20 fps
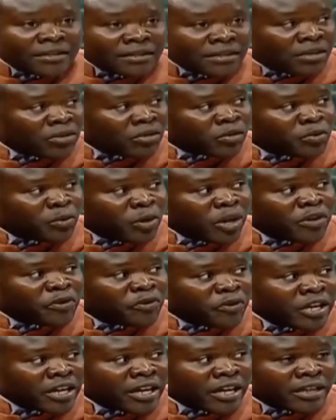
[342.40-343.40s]
or point
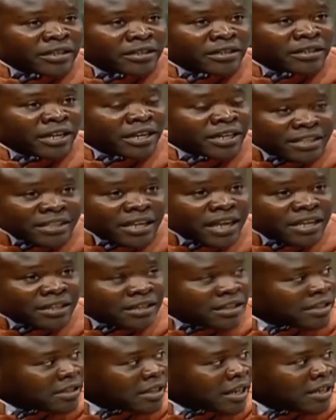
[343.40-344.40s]
fingers is
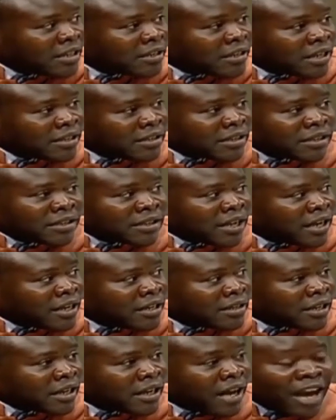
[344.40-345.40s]

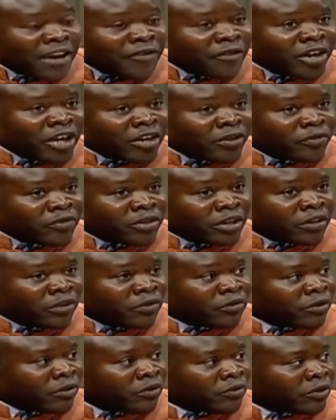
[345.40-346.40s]
an advocate of
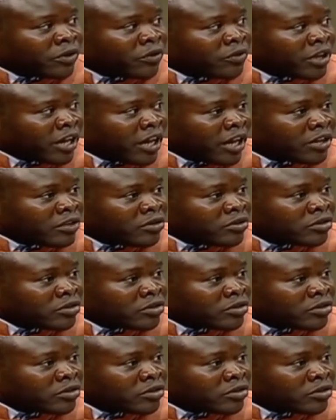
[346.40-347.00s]
the High Court.